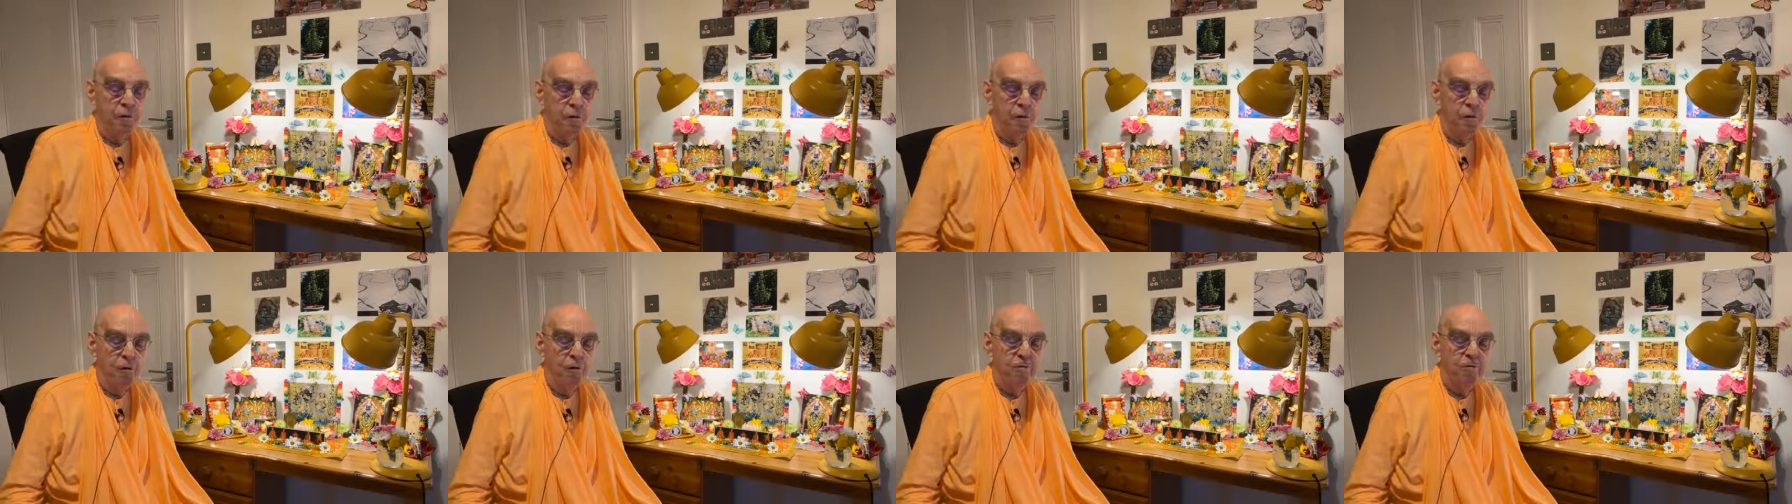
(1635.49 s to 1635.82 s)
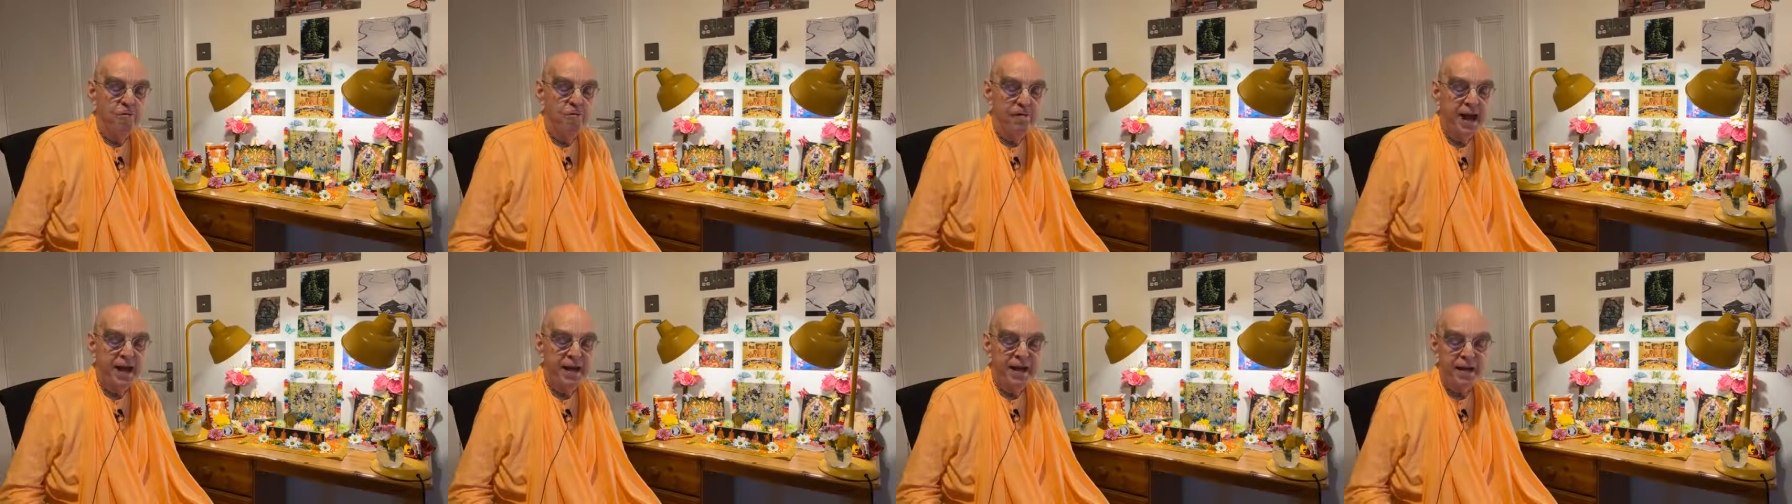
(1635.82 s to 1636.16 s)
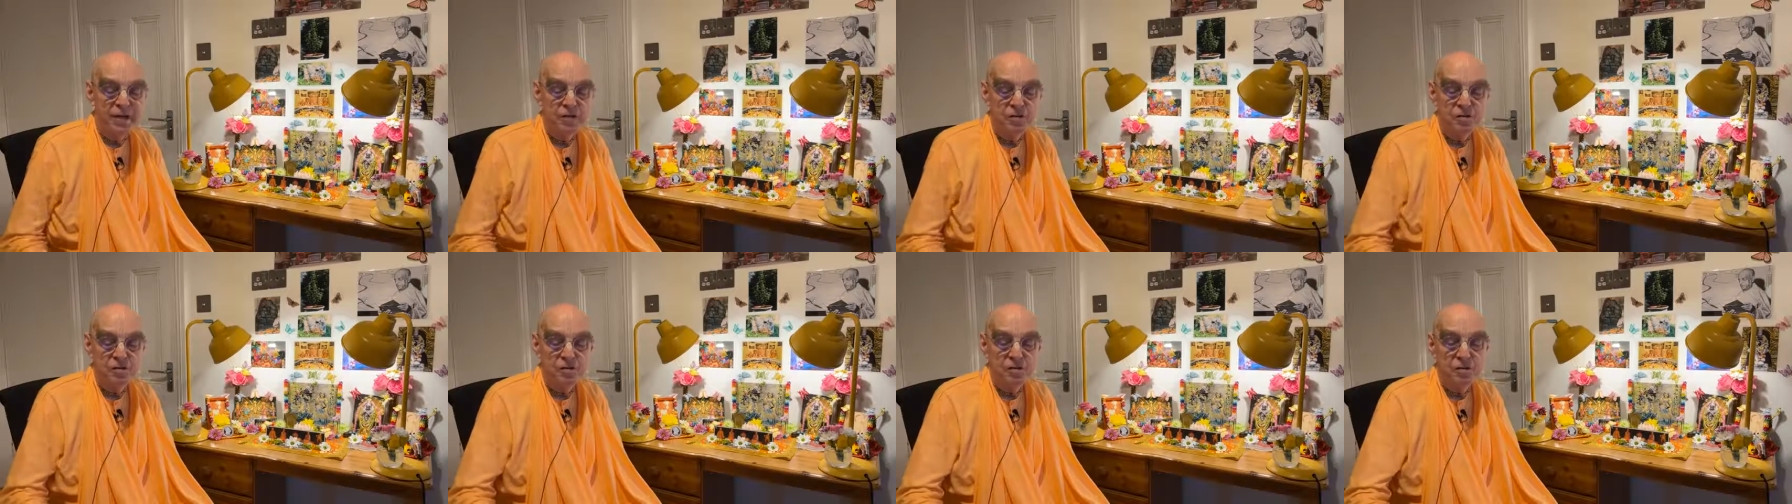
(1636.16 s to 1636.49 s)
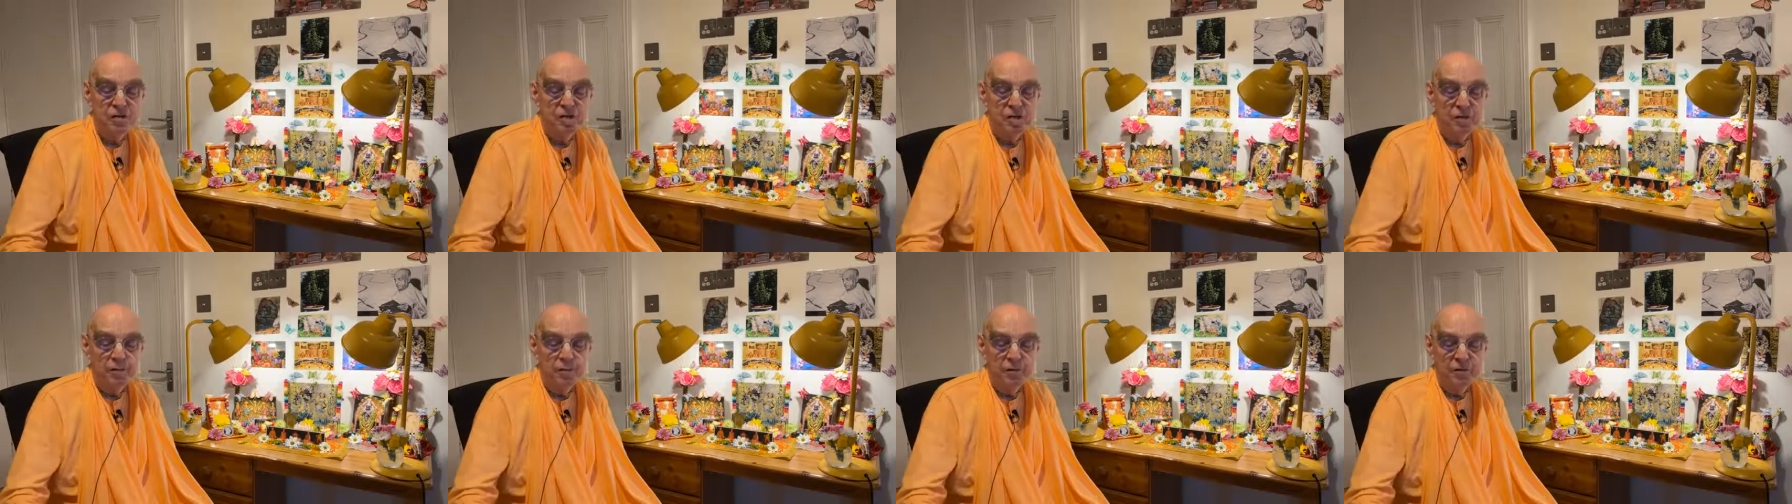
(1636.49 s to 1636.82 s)
all vanished
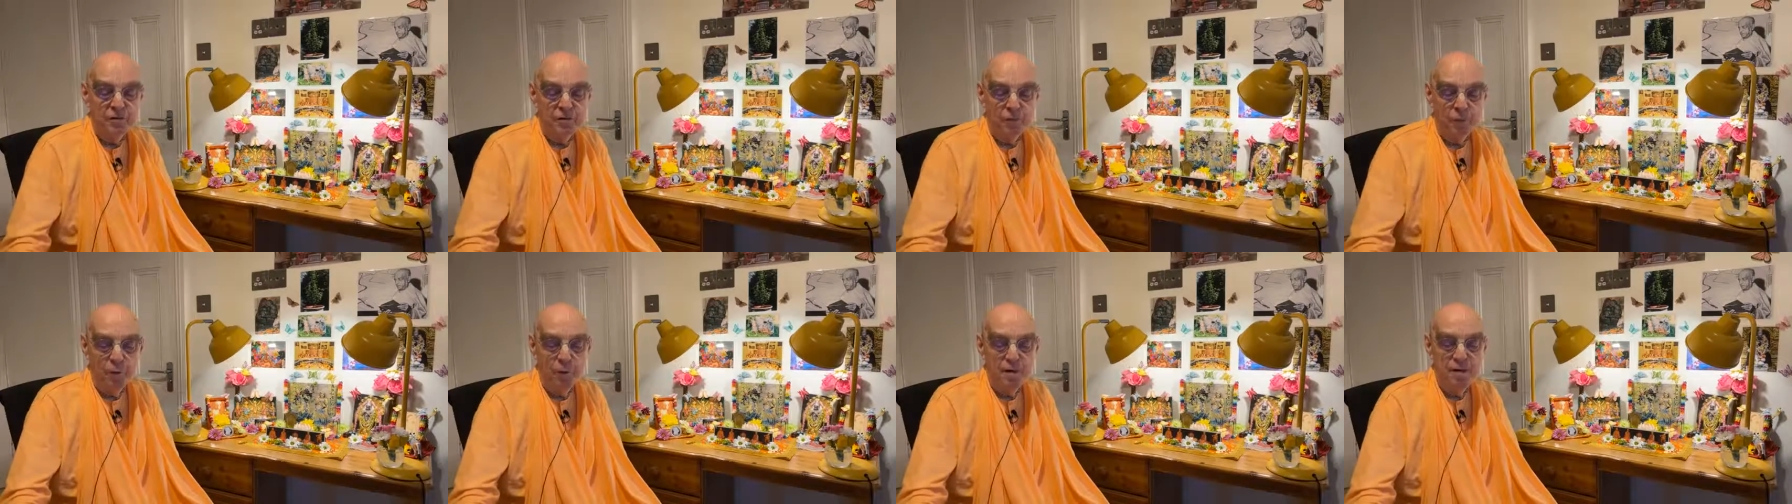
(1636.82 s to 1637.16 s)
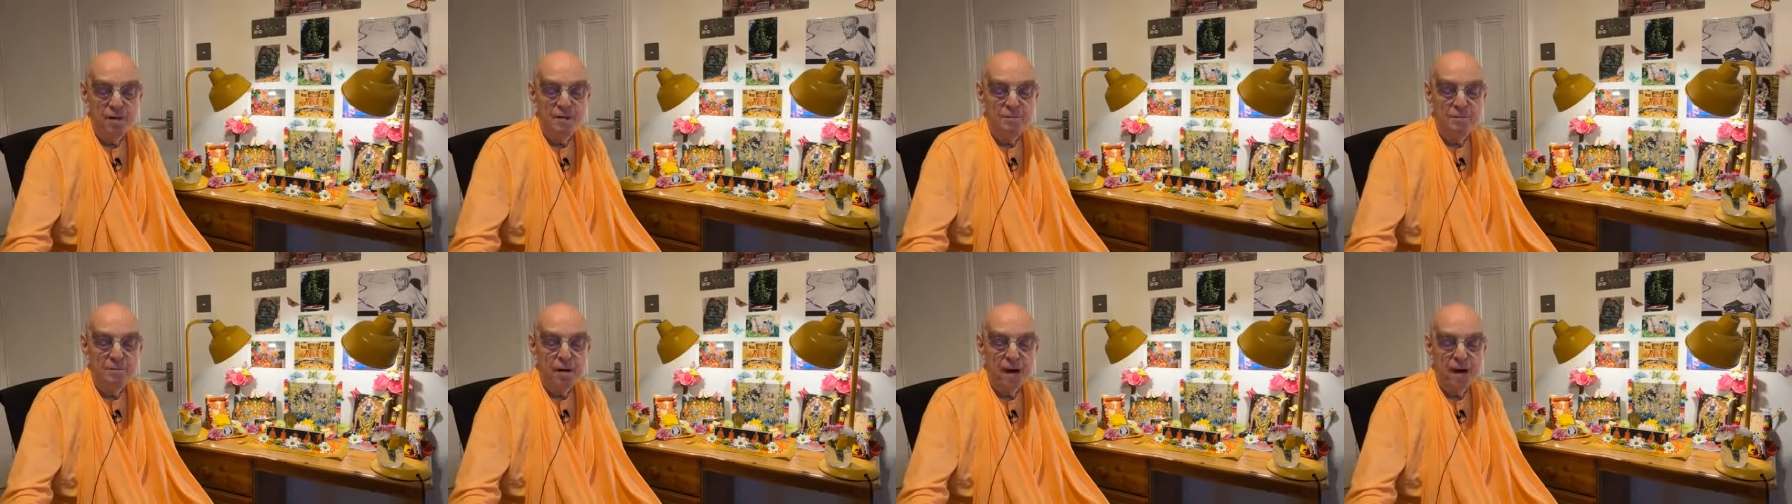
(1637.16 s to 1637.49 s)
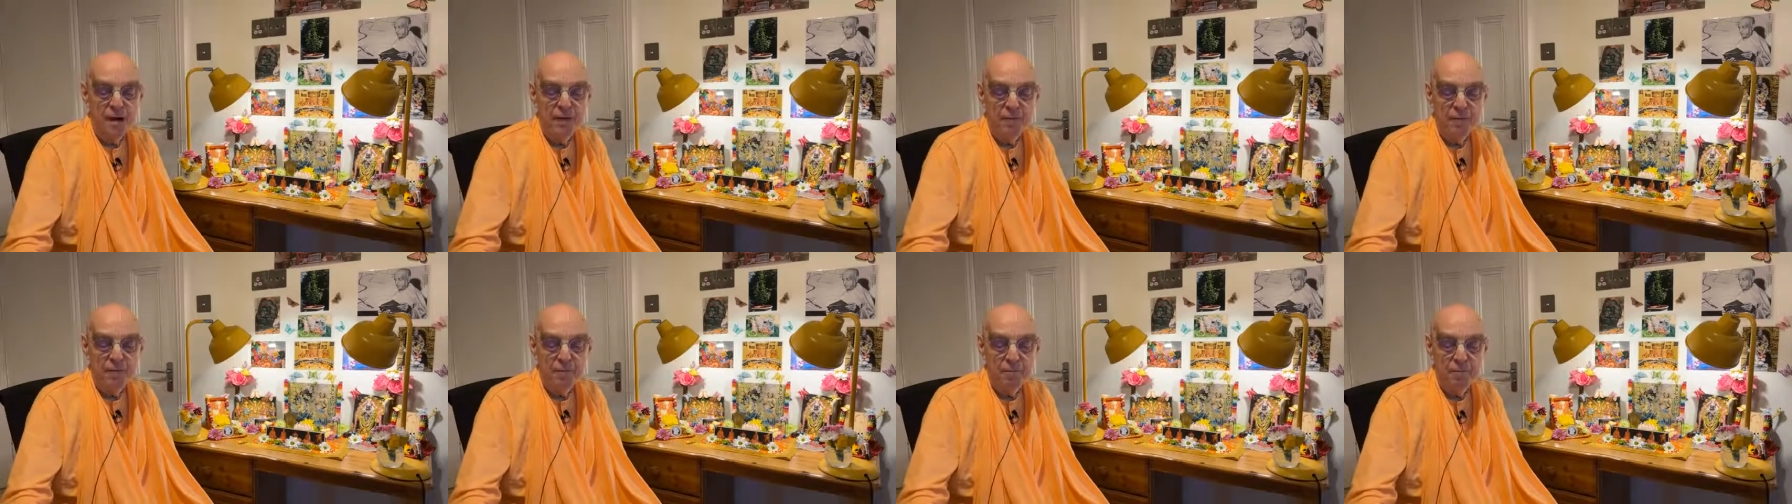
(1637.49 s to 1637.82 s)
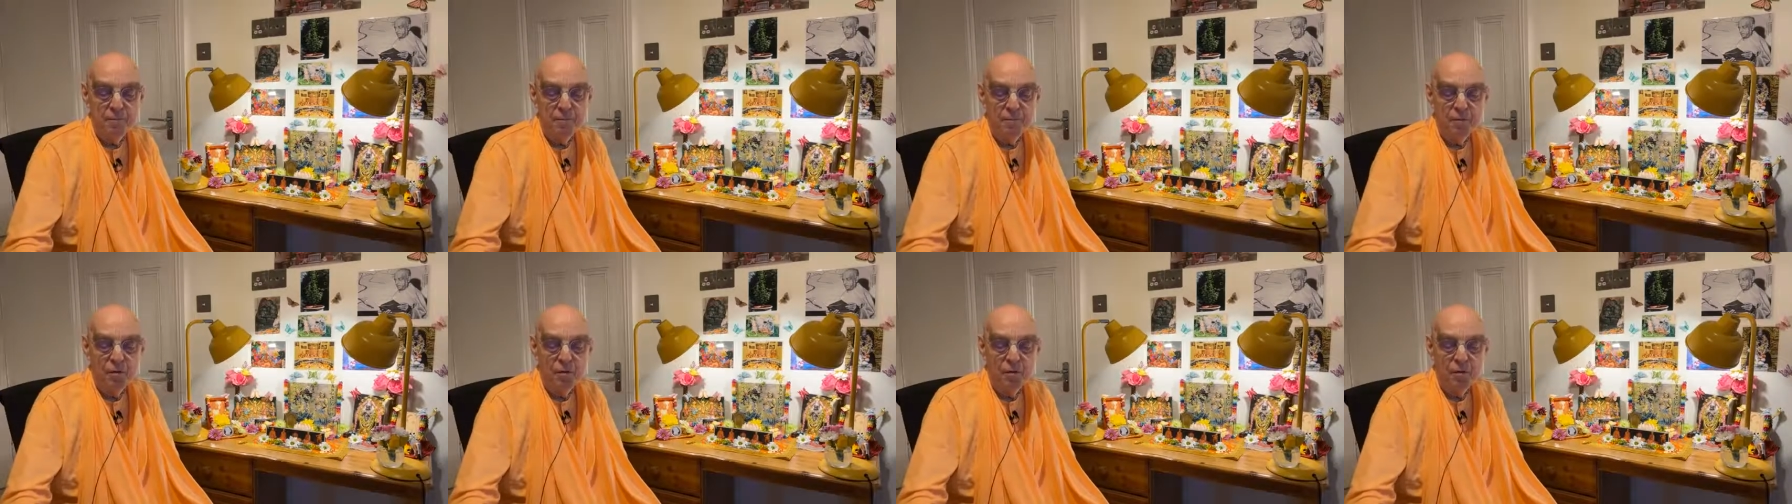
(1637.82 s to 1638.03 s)
before his might,